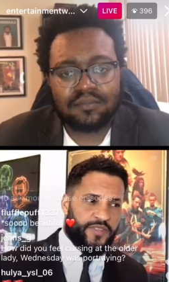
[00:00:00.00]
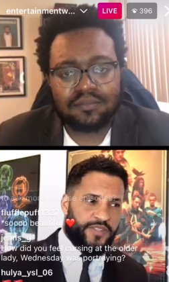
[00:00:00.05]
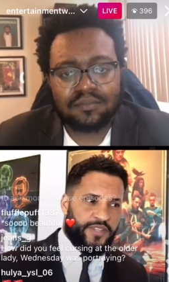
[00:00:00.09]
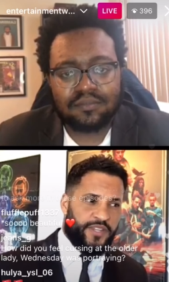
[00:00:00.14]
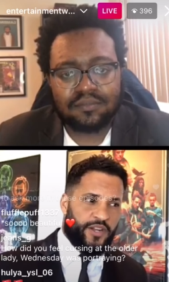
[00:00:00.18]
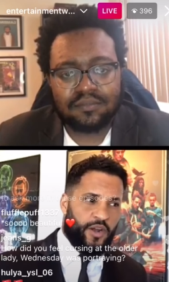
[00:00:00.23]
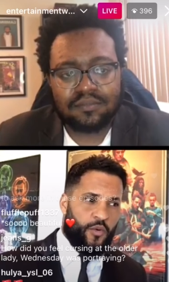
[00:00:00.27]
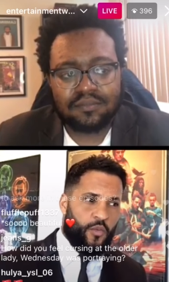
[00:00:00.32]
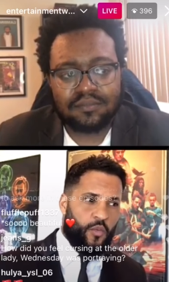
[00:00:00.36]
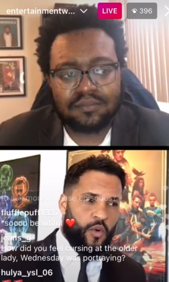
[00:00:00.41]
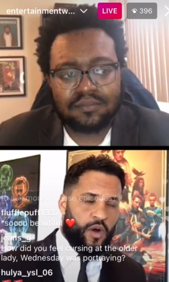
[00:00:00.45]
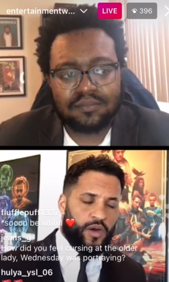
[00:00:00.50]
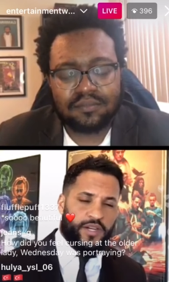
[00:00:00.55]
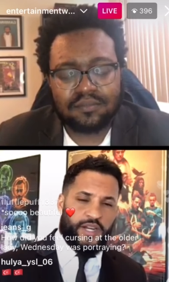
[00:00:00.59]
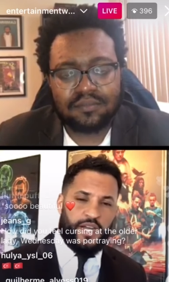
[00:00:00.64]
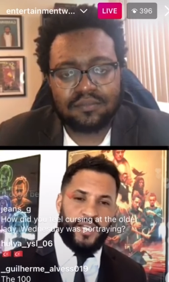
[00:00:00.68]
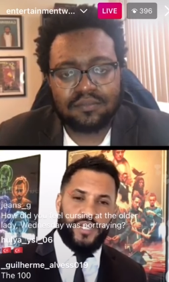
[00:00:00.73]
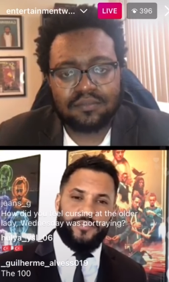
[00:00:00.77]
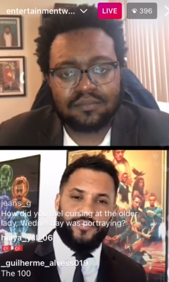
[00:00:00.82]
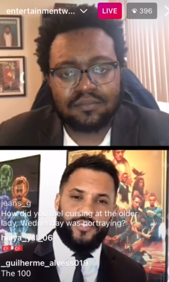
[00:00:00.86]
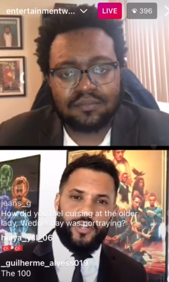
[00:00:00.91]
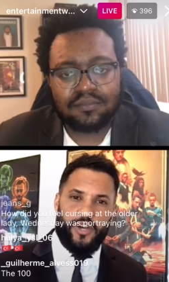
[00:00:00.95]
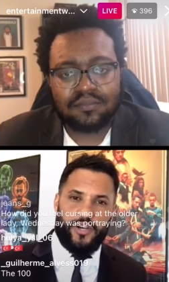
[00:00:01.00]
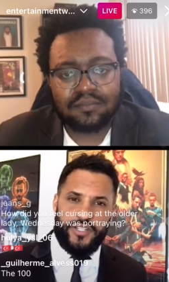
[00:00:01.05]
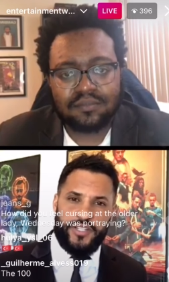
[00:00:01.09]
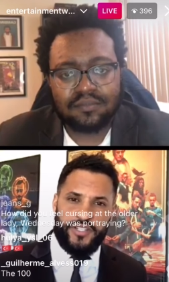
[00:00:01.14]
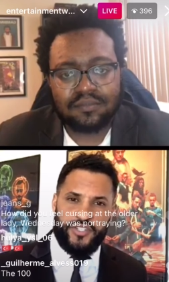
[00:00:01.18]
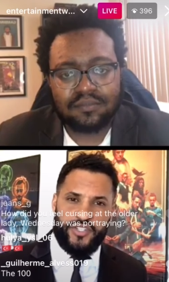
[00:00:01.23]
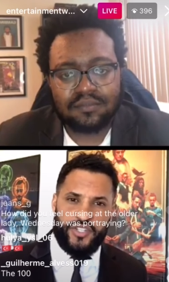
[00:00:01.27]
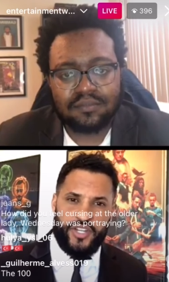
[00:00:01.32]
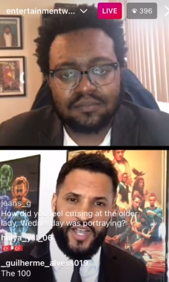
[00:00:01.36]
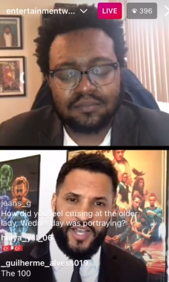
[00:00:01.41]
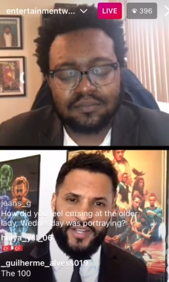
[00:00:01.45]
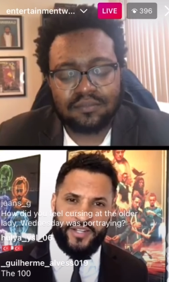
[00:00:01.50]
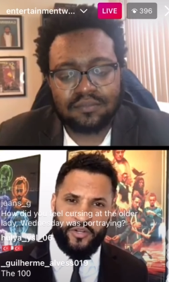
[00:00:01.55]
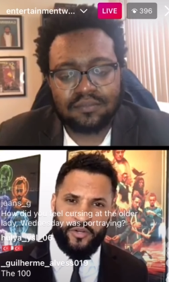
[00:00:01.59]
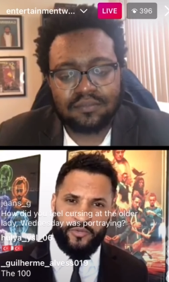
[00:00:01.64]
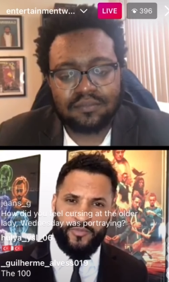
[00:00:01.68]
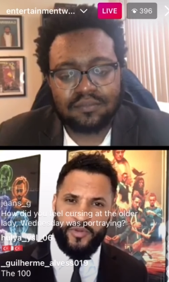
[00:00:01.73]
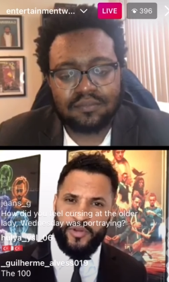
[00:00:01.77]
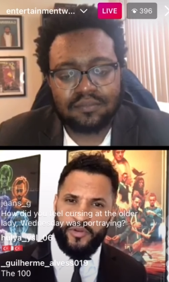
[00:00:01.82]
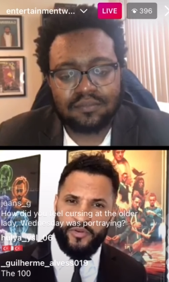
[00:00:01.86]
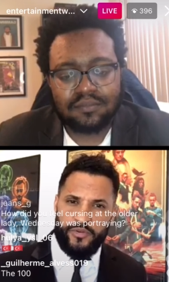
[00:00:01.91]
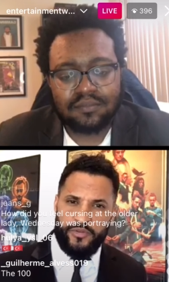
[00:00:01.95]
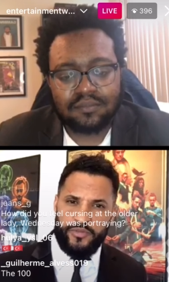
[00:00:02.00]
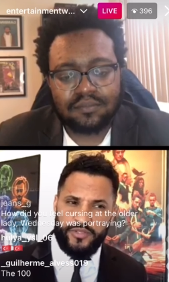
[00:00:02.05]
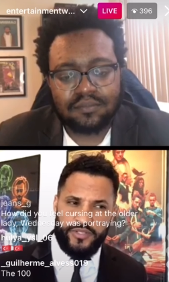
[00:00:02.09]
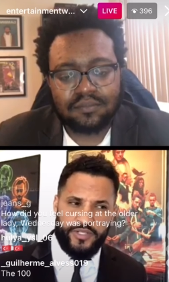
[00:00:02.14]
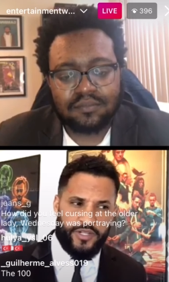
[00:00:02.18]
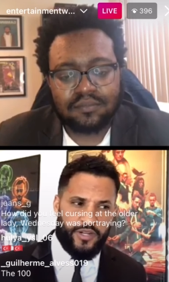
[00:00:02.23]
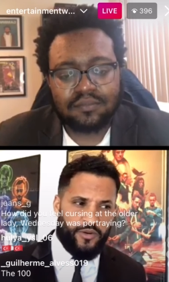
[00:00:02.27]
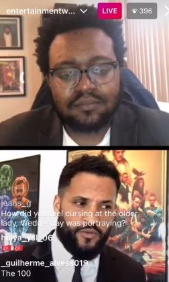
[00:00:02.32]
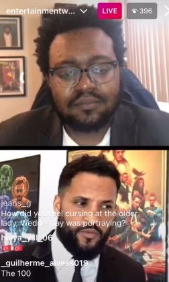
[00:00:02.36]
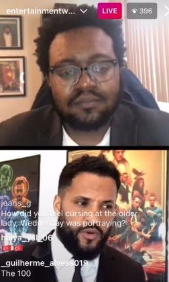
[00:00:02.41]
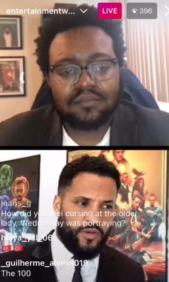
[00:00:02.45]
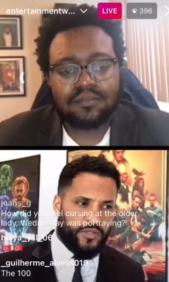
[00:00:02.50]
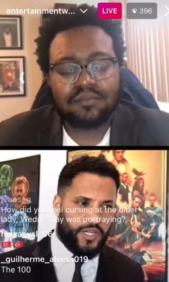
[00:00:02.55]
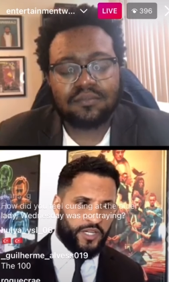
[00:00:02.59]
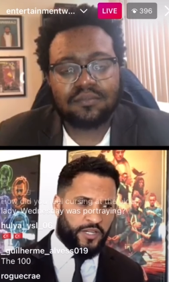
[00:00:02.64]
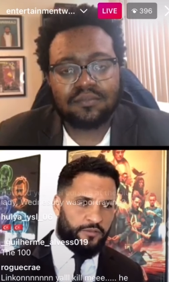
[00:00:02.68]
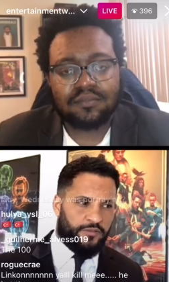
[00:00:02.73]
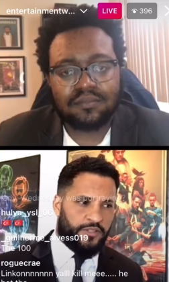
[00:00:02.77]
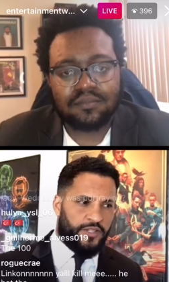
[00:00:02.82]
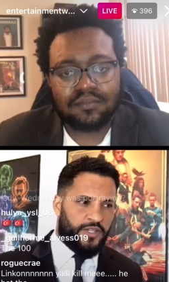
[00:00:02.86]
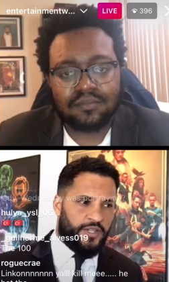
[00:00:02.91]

Speaker 1: you know, what kind of God is Shadow Moon? You know, what kind of